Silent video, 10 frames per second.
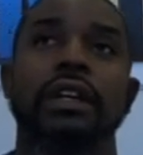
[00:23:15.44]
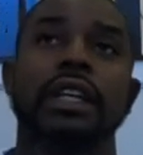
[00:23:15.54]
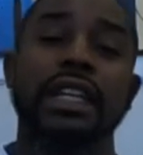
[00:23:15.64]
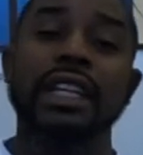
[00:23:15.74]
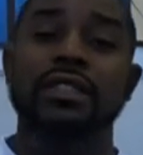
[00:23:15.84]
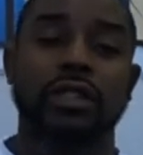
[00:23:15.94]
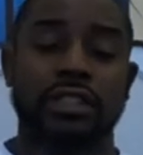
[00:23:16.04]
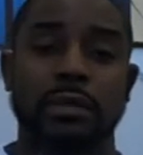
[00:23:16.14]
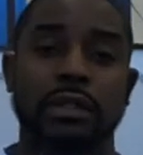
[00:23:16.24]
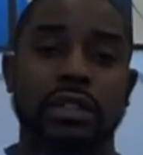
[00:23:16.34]
It ends on
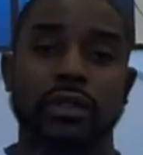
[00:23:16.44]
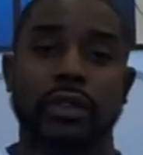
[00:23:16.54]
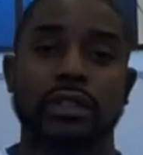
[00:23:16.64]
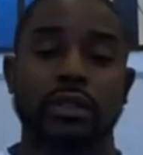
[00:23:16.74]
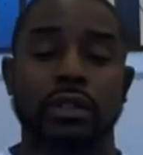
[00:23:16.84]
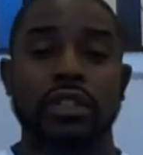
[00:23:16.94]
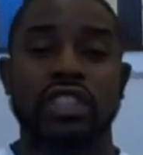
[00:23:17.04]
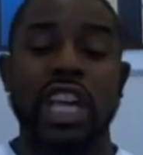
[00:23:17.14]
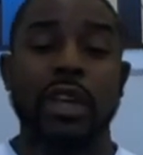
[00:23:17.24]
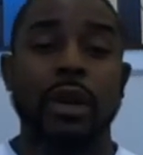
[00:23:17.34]
December 31st. So it'll go
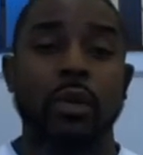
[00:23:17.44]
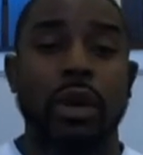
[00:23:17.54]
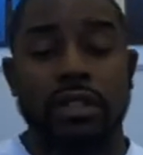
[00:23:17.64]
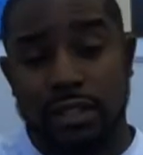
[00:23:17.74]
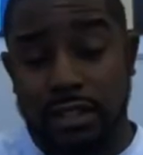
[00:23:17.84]
January 1